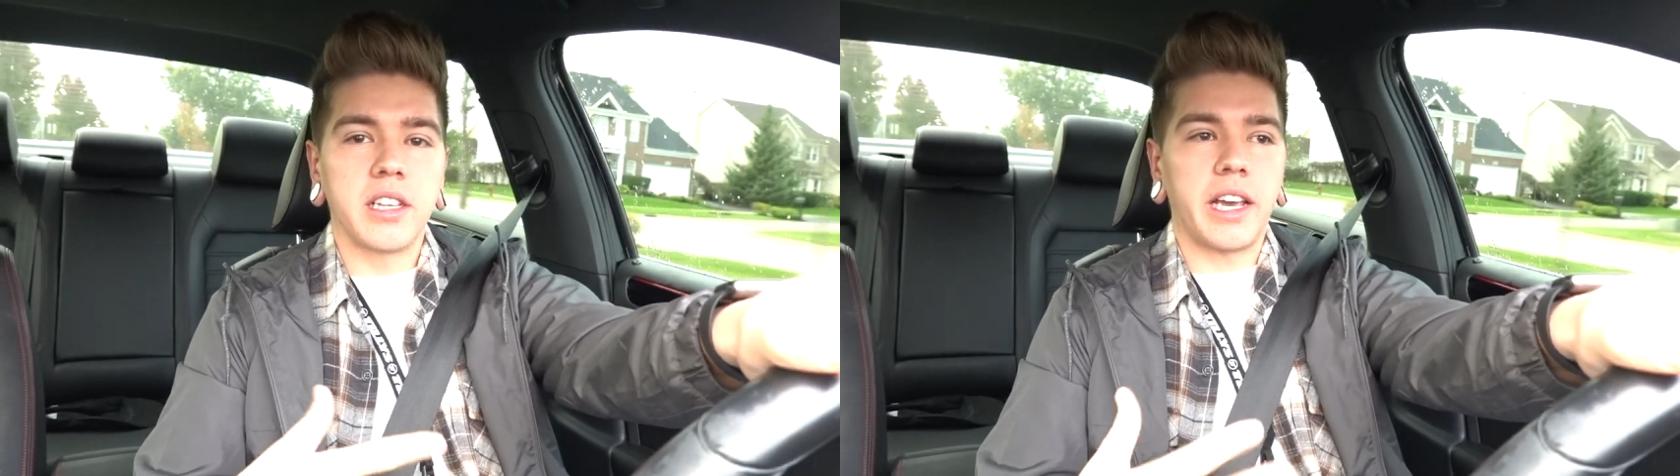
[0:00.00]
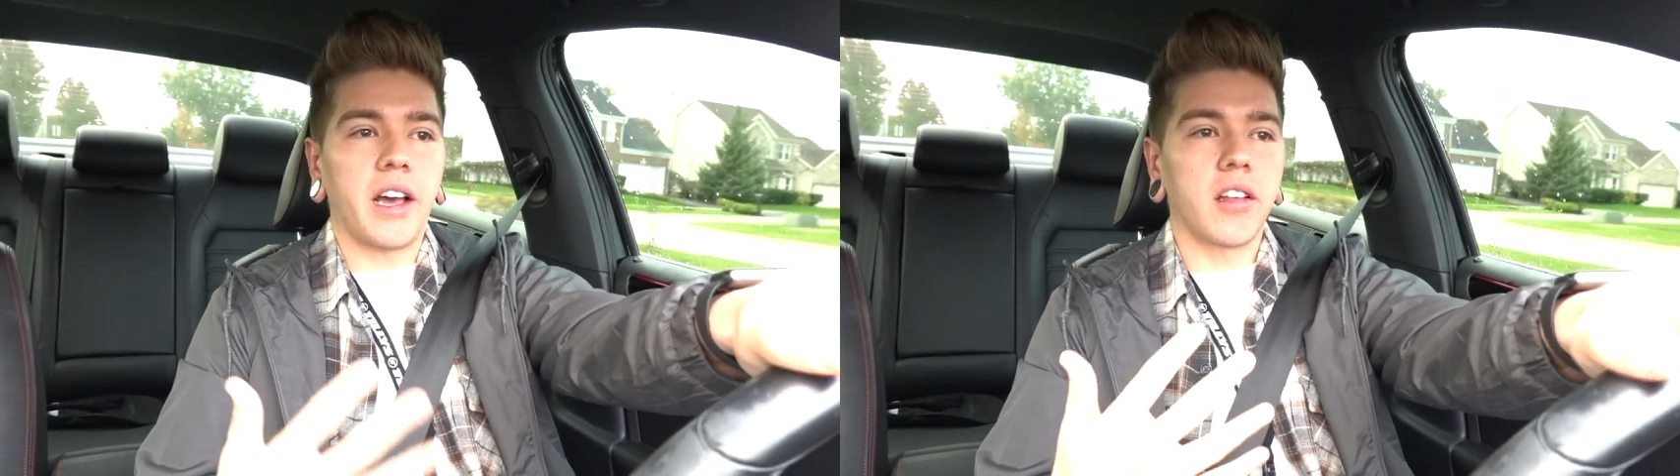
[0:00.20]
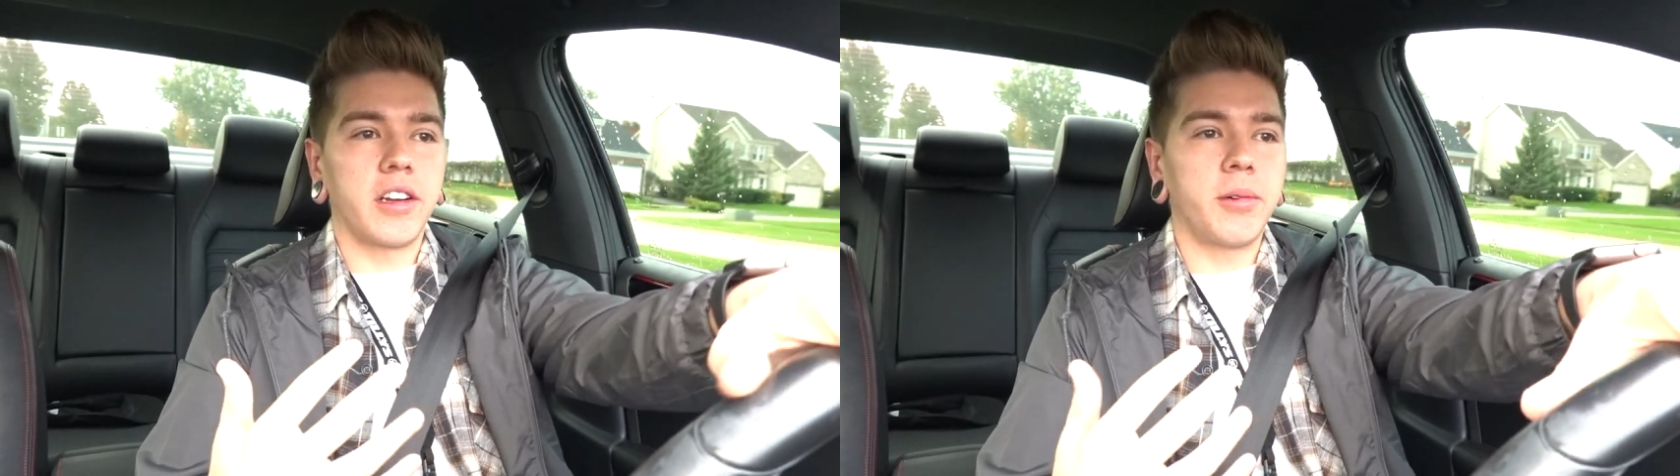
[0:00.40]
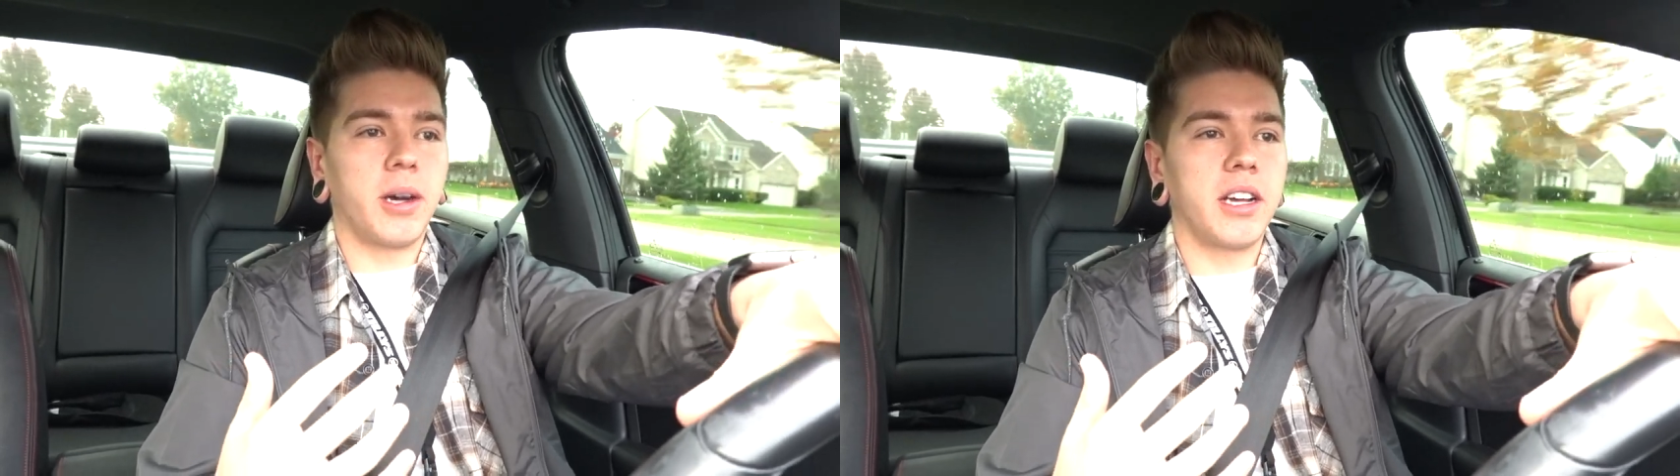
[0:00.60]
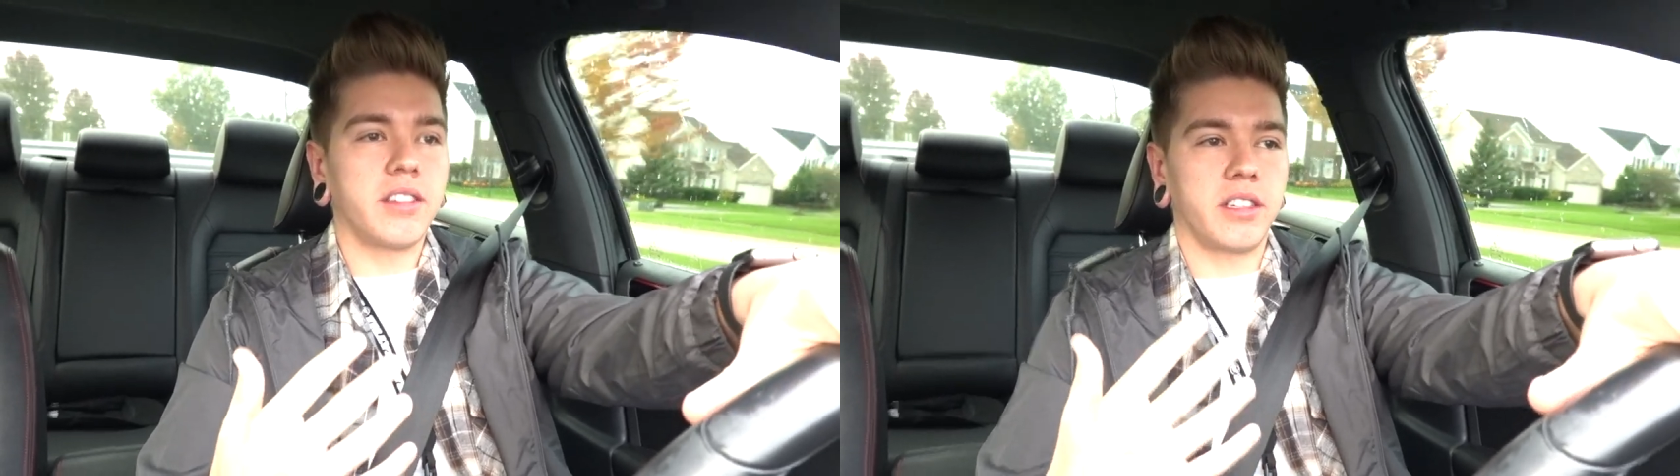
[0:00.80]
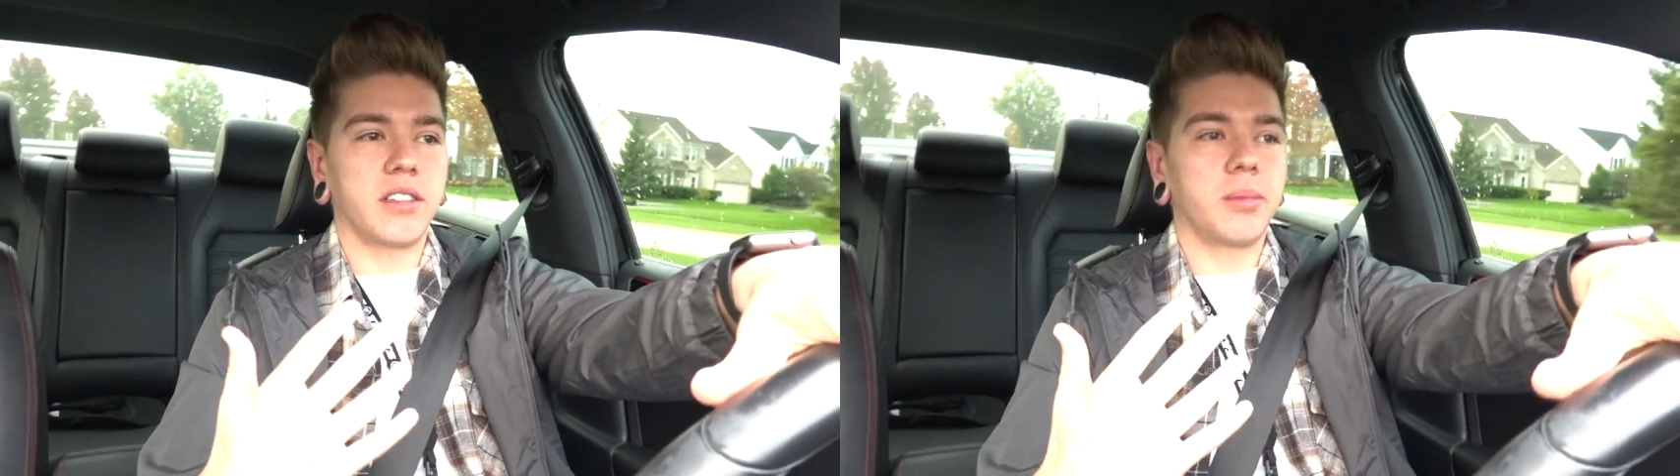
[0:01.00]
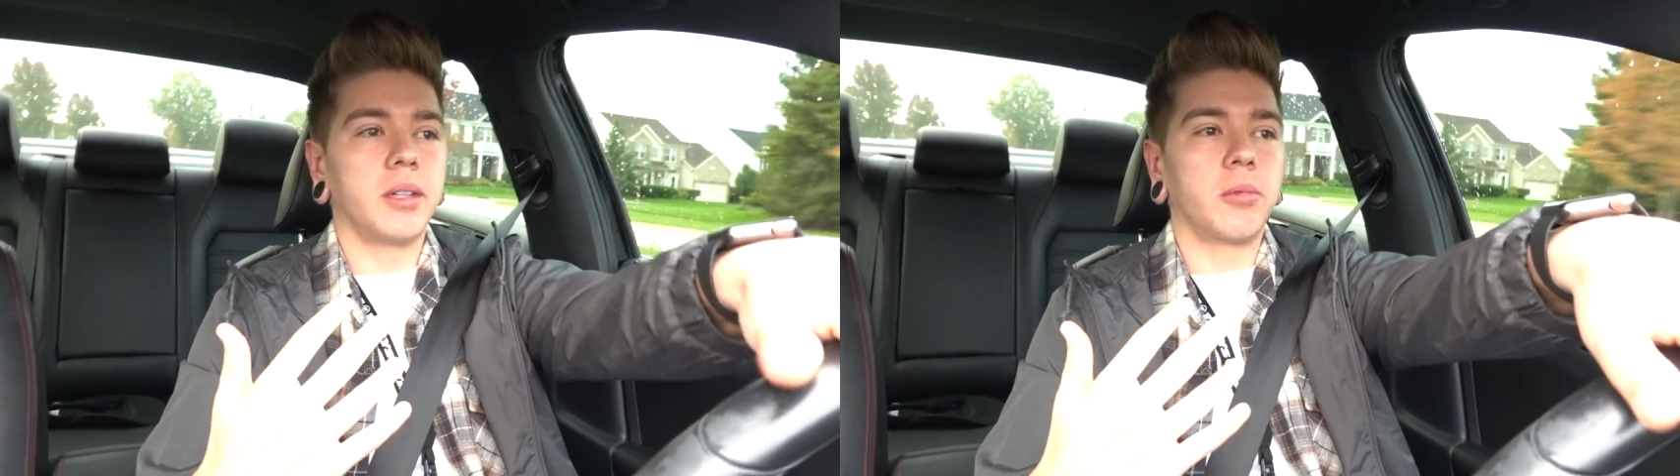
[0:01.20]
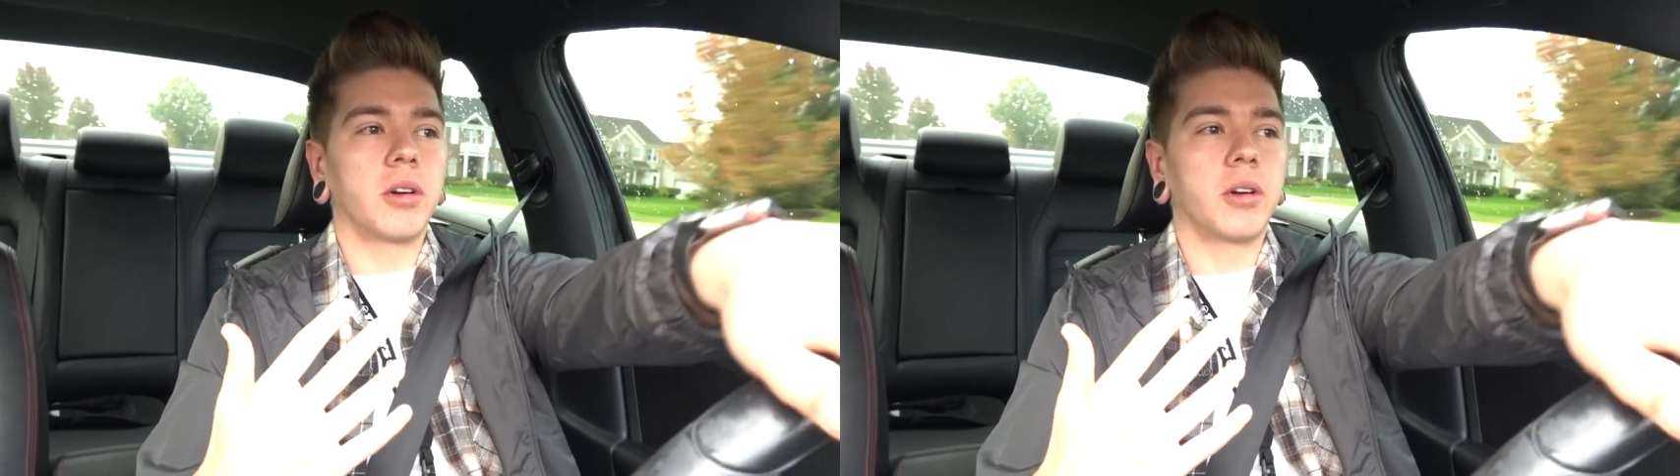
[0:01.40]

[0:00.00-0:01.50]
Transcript: calorie wise and it's been